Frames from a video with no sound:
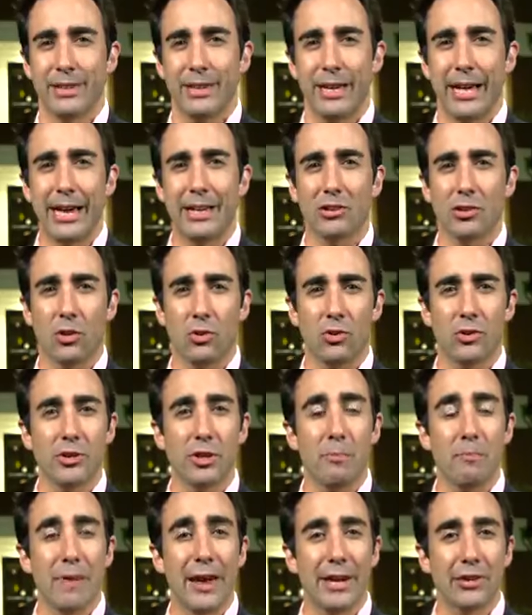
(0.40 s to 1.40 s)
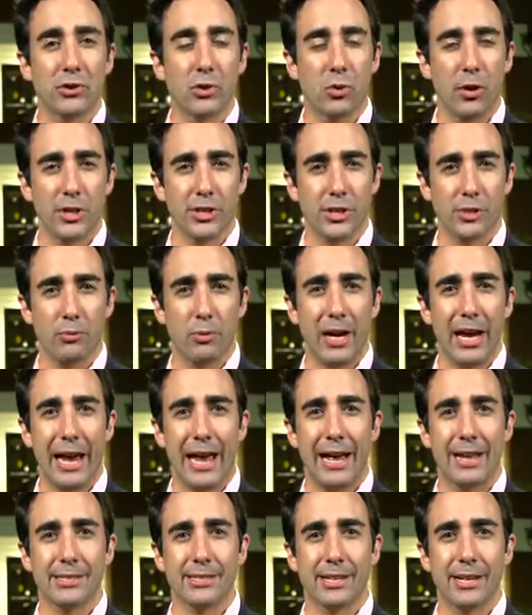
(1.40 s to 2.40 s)
Hey Lauren, the main question we
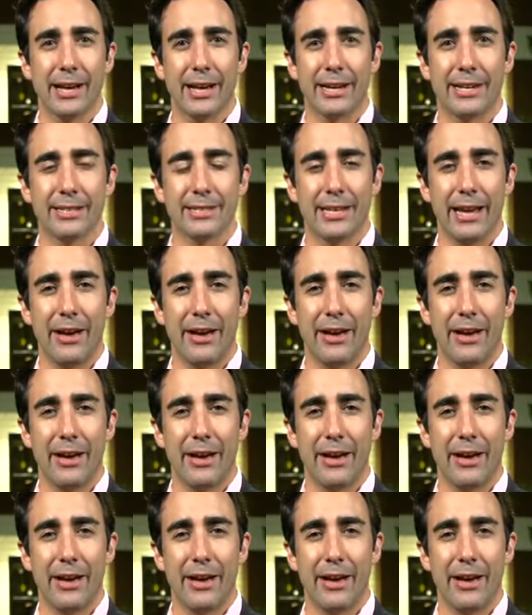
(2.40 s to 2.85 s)
had tonight is